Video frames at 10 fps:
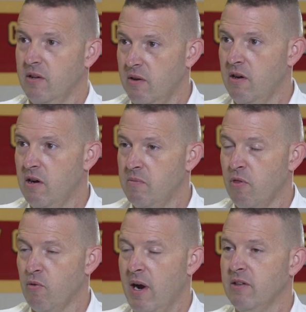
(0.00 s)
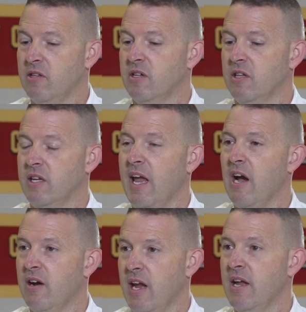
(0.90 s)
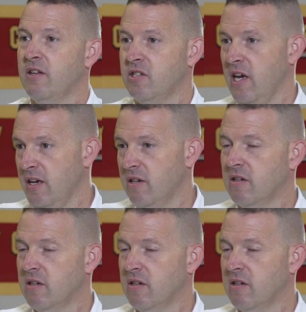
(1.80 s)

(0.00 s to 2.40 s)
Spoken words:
throughout the county and the state.